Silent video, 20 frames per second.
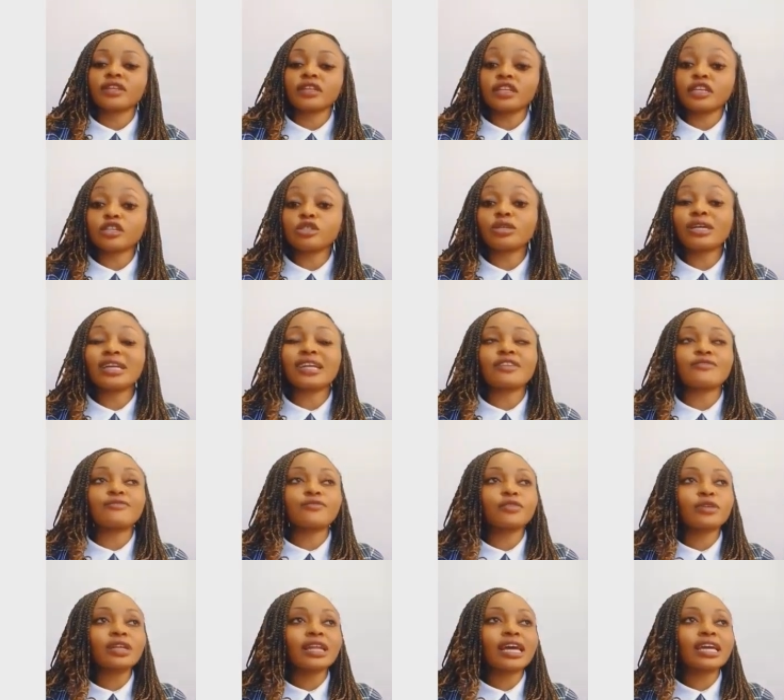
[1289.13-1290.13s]
They should. And I
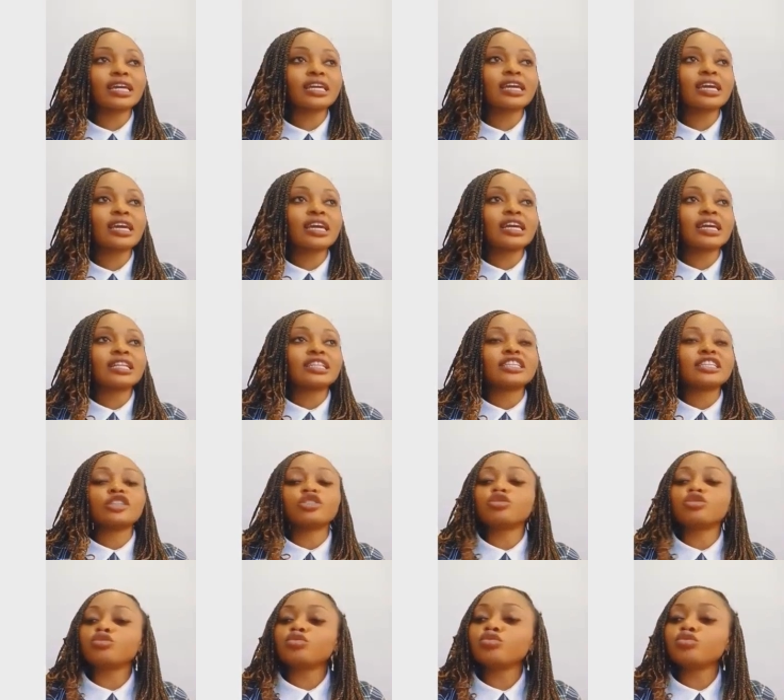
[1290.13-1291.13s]
feel like they
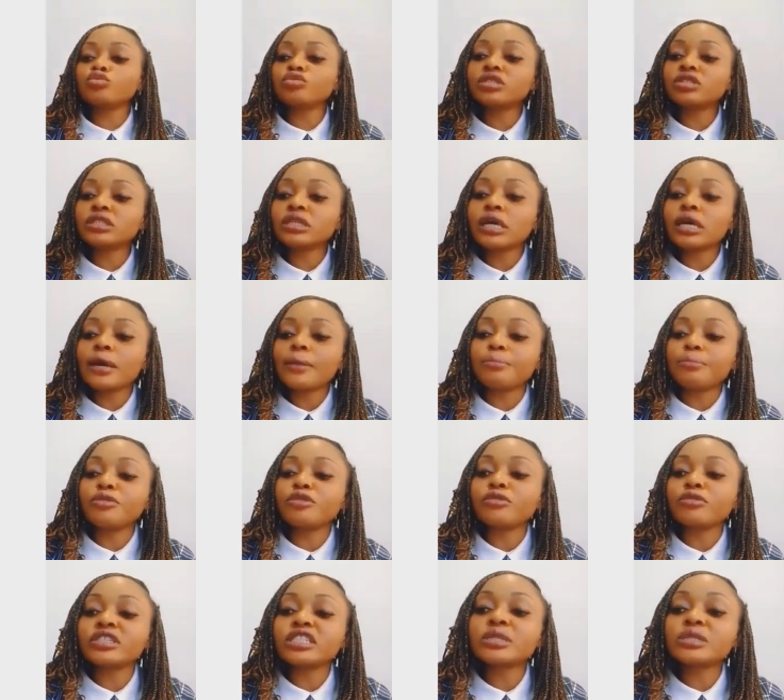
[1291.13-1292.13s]
should
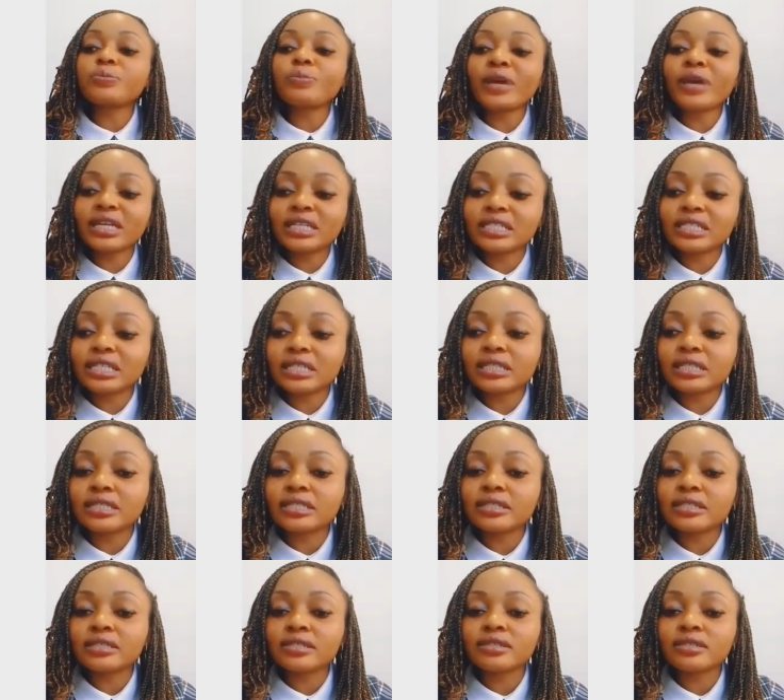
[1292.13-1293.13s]
be respected.
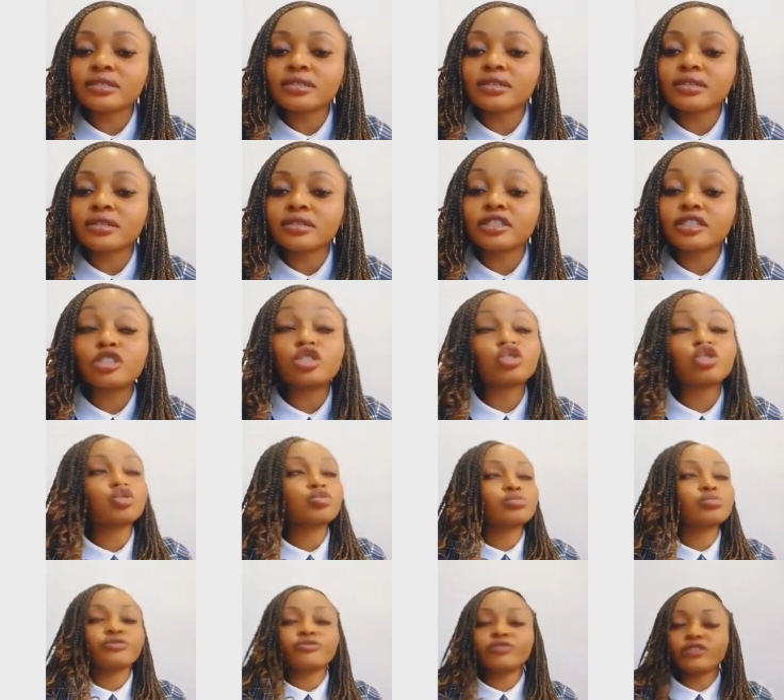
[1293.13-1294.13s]
They
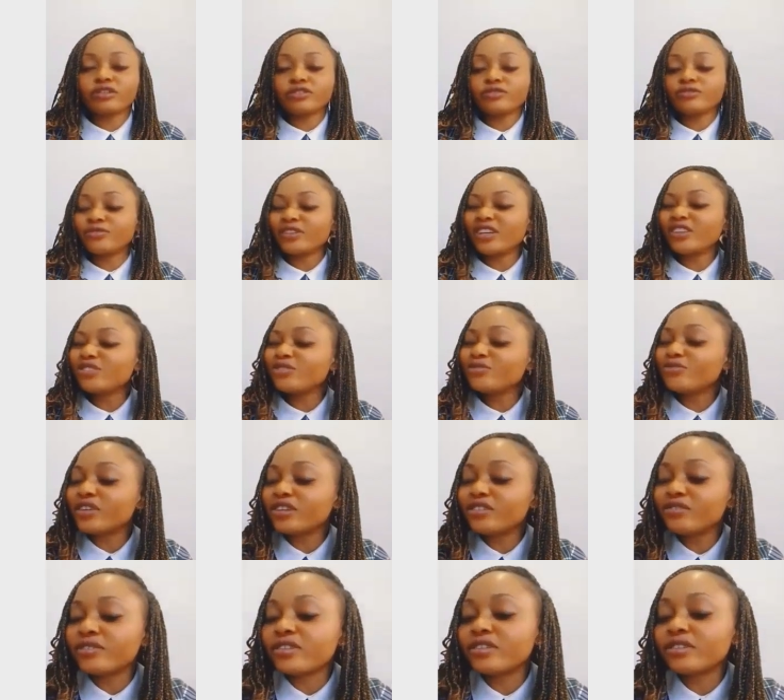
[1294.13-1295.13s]
should be very, very,
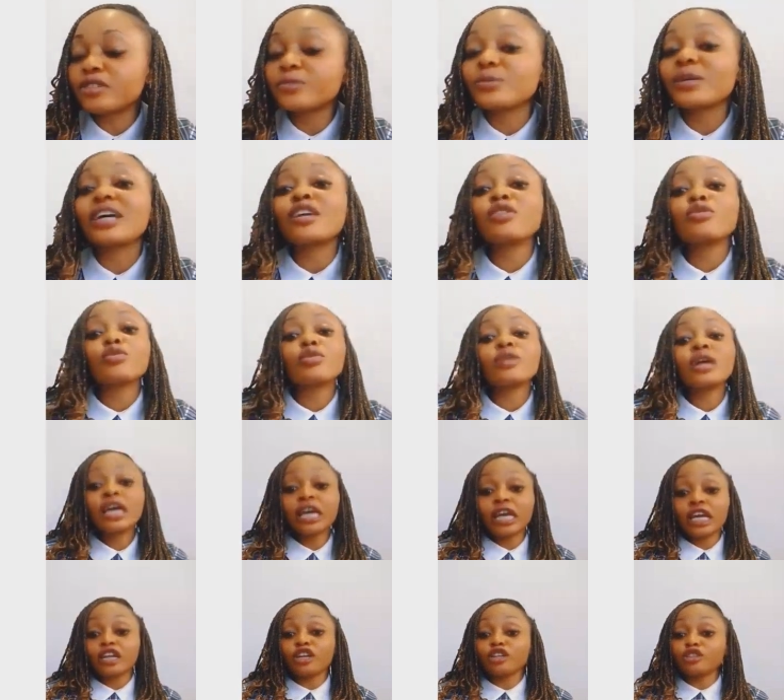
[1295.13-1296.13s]
very, very respected. I know
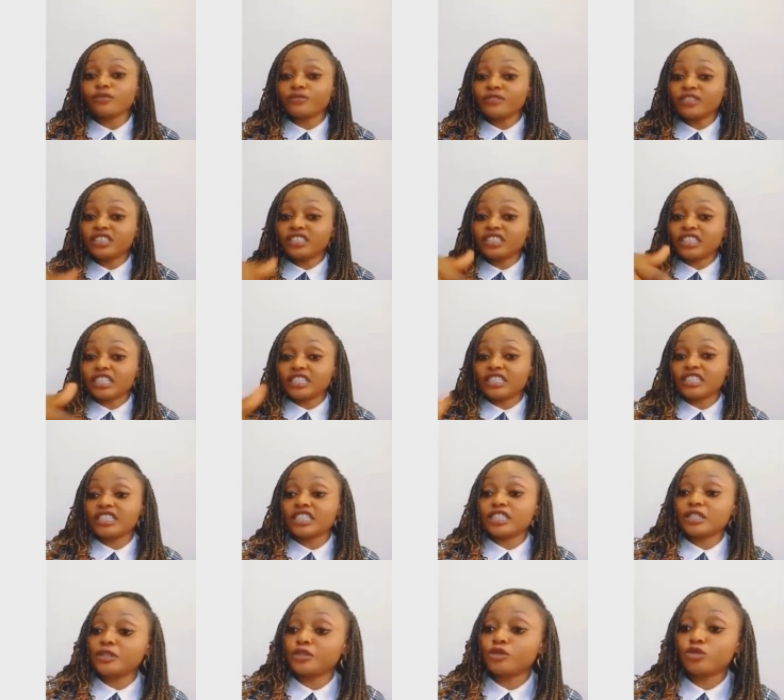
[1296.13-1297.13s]
a lot of these Gen
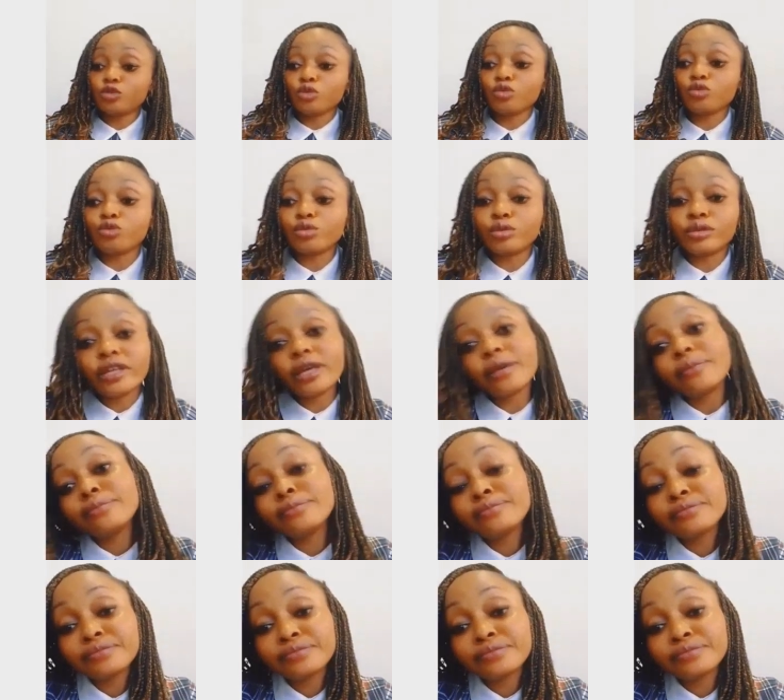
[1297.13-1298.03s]
Zs don't know them.